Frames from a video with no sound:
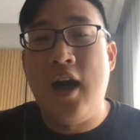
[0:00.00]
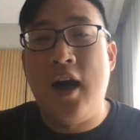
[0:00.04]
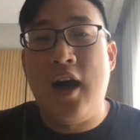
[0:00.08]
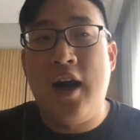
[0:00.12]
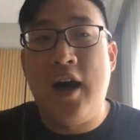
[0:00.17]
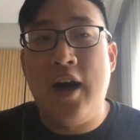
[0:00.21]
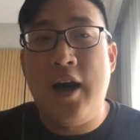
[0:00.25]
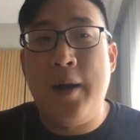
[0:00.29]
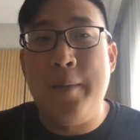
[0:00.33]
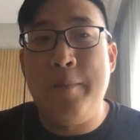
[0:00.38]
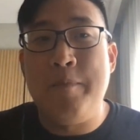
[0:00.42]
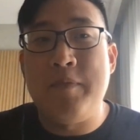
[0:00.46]

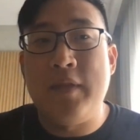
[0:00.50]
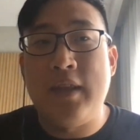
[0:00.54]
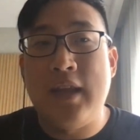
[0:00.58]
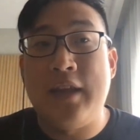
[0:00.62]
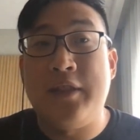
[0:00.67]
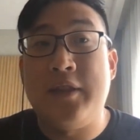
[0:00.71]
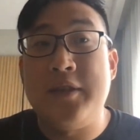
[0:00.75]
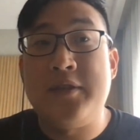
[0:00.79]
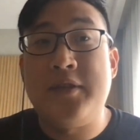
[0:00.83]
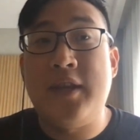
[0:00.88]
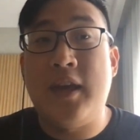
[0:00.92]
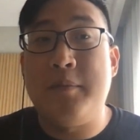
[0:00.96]

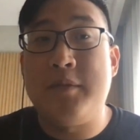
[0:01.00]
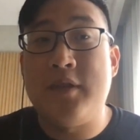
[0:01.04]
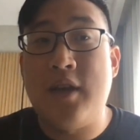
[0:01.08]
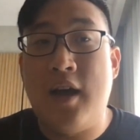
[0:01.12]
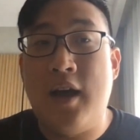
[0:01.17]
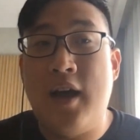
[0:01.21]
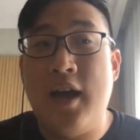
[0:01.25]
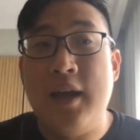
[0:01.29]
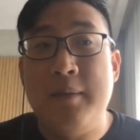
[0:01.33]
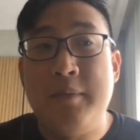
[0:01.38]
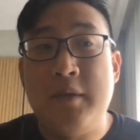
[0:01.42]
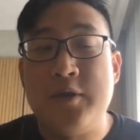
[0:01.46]
At the same
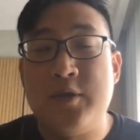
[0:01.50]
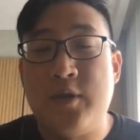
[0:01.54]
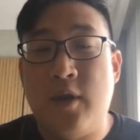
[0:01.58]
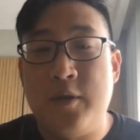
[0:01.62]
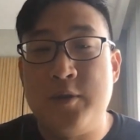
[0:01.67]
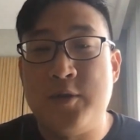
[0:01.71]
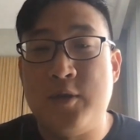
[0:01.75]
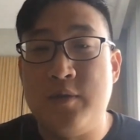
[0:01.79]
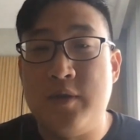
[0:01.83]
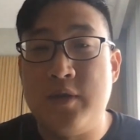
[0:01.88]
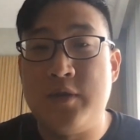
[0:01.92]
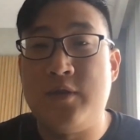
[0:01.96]
time, there's
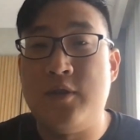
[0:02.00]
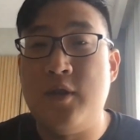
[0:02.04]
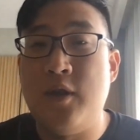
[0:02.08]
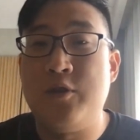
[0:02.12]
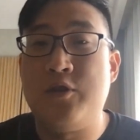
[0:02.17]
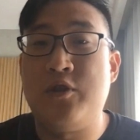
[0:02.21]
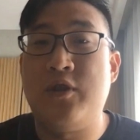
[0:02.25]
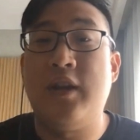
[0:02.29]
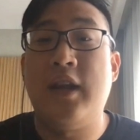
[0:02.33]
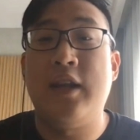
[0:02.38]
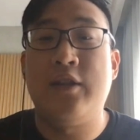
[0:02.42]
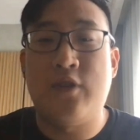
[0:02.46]
also this
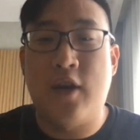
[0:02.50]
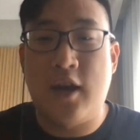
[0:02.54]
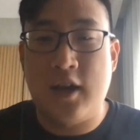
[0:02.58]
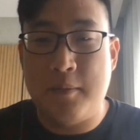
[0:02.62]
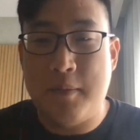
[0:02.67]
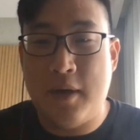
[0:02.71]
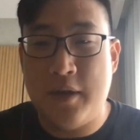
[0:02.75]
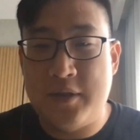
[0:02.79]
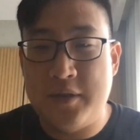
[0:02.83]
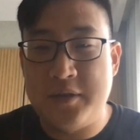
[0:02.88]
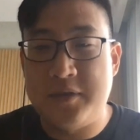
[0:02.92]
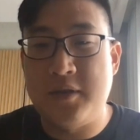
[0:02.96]
notion, I talk
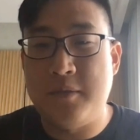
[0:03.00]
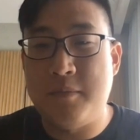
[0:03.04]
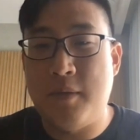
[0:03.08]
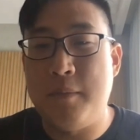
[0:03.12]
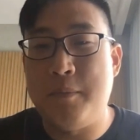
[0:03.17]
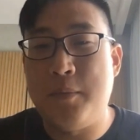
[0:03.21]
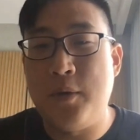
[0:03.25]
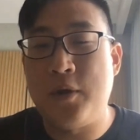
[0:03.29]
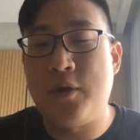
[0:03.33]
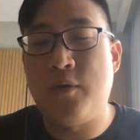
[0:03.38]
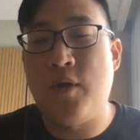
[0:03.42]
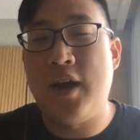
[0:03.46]
about this in
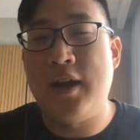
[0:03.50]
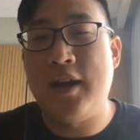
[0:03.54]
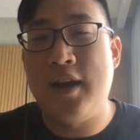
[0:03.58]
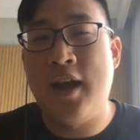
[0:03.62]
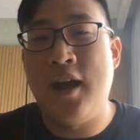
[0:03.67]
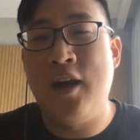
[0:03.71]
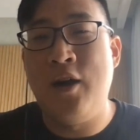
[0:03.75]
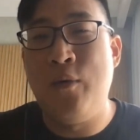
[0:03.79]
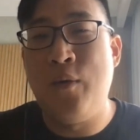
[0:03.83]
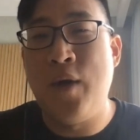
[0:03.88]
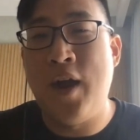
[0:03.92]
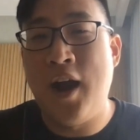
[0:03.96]
my book right
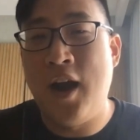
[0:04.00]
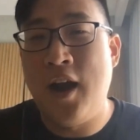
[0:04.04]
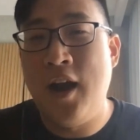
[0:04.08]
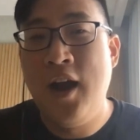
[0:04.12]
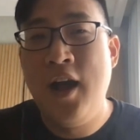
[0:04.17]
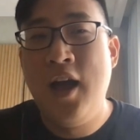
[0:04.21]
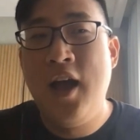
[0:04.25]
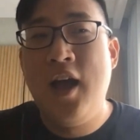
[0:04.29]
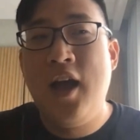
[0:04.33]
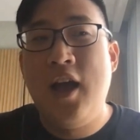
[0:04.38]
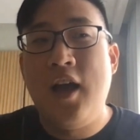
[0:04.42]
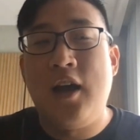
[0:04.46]
now, where
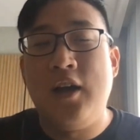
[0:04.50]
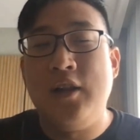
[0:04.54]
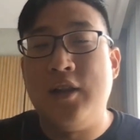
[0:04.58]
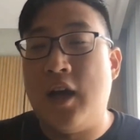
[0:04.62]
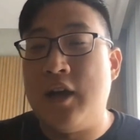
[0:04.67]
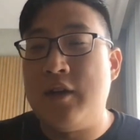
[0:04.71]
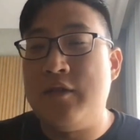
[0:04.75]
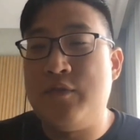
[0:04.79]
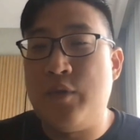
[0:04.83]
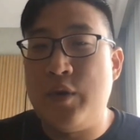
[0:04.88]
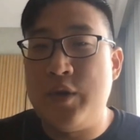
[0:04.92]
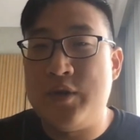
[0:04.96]
a
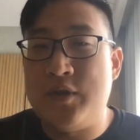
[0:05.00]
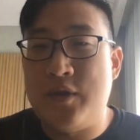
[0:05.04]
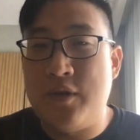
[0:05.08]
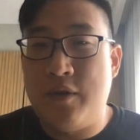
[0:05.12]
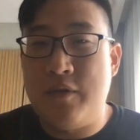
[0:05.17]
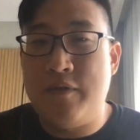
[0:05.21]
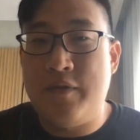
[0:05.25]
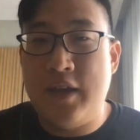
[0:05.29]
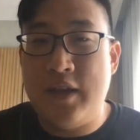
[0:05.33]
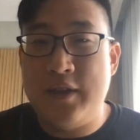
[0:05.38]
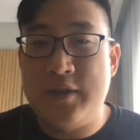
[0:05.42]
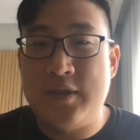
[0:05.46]
lot of voice
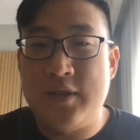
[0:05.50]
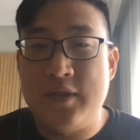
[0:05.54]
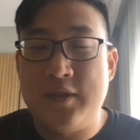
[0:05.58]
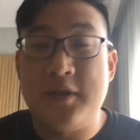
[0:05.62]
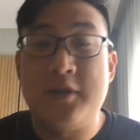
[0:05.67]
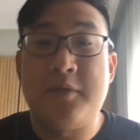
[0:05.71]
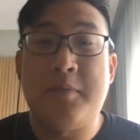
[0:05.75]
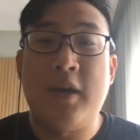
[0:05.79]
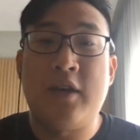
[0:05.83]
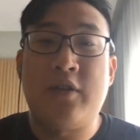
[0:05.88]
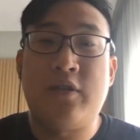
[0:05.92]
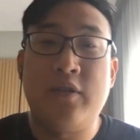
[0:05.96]
interfaces,
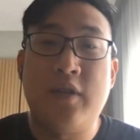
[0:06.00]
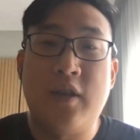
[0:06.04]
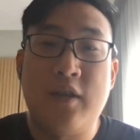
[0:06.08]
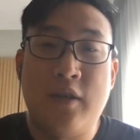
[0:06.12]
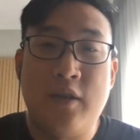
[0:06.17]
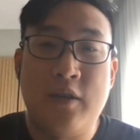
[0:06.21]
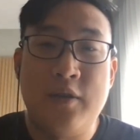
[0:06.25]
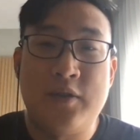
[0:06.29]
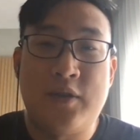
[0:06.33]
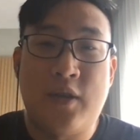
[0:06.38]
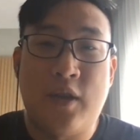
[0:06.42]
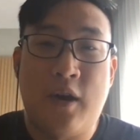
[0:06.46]
especially
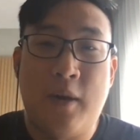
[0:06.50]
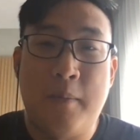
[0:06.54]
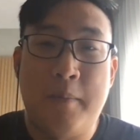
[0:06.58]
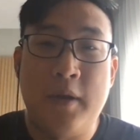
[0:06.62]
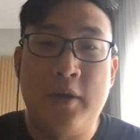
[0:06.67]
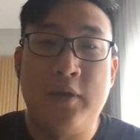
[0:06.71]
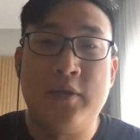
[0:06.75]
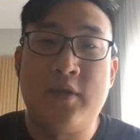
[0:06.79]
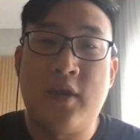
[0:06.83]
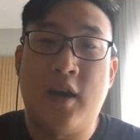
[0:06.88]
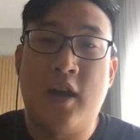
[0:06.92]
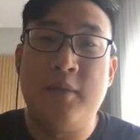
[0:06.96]
those that are
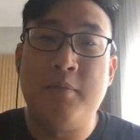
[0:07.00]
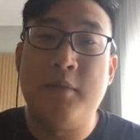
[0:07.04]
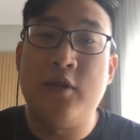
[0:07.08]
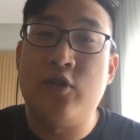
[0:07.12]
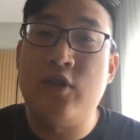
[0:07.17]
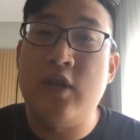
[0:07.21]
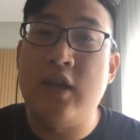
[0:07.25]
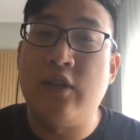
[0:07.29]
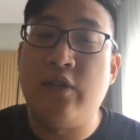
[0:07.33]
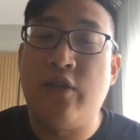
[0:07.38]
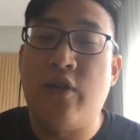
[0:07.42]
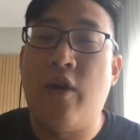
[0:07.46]
built on
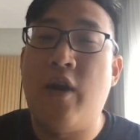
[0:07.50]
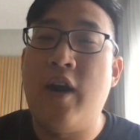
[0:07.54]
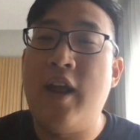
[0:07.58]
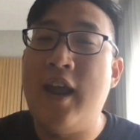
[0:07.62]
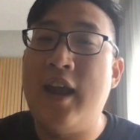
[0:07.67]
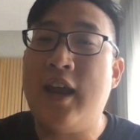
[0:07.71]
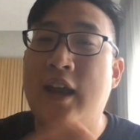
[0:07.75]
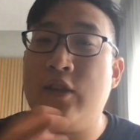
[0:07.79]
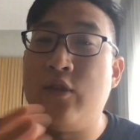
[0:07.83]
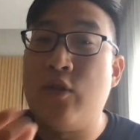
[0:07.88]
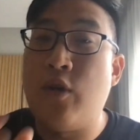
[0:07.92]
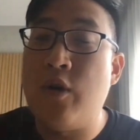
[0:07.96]
machine
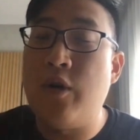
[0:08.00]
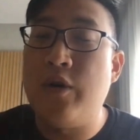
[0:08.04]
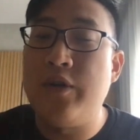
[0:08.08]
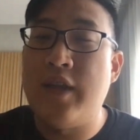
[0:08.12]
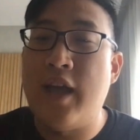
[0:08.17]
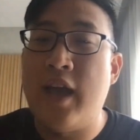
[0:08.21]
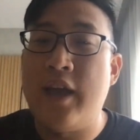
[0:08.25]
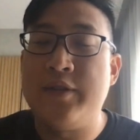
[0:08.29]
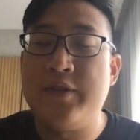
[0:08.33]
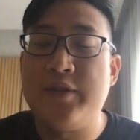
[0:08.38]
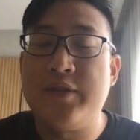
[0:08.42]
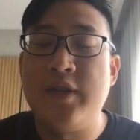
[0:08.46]
learning and neural
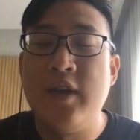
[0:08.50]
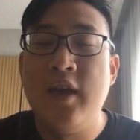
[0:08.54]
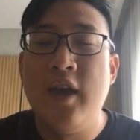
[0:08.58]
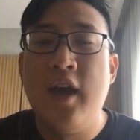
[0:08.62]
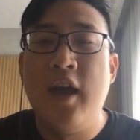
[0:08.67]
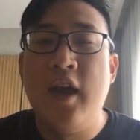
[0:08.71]
nets,